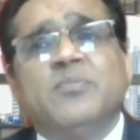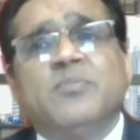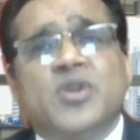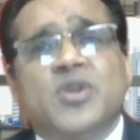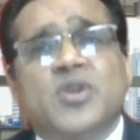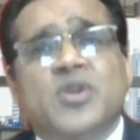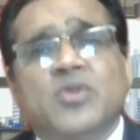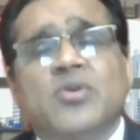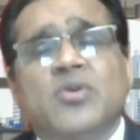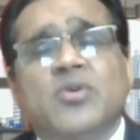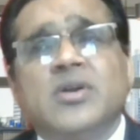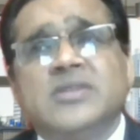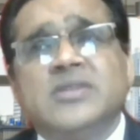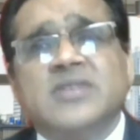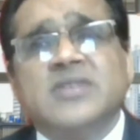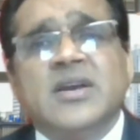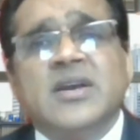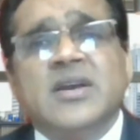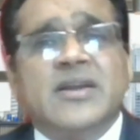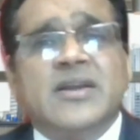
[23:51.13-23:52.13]

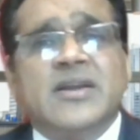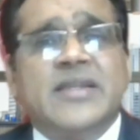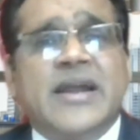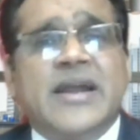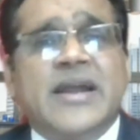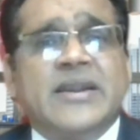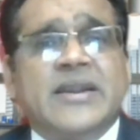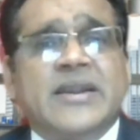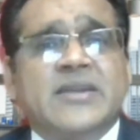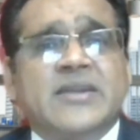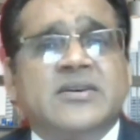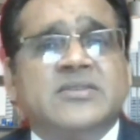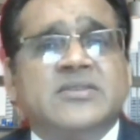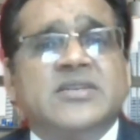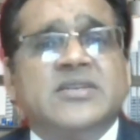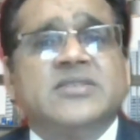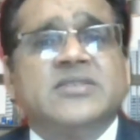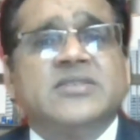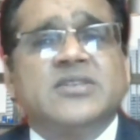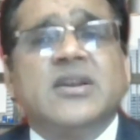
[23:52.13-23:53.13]
protocols that
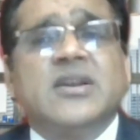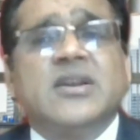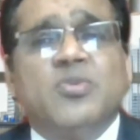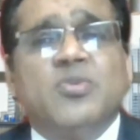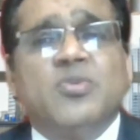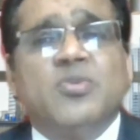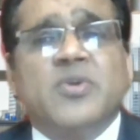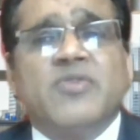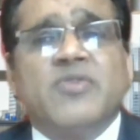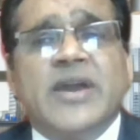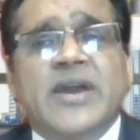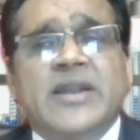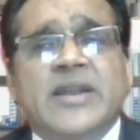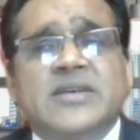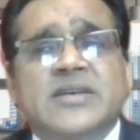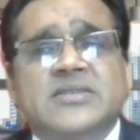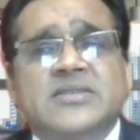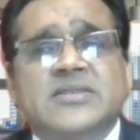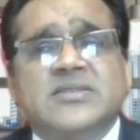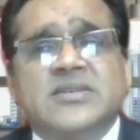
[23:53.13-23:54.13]
such cloud
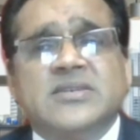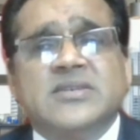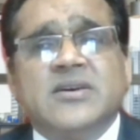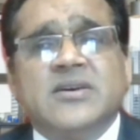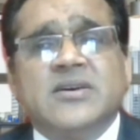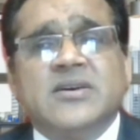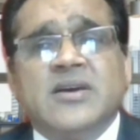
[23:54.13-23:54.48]
providers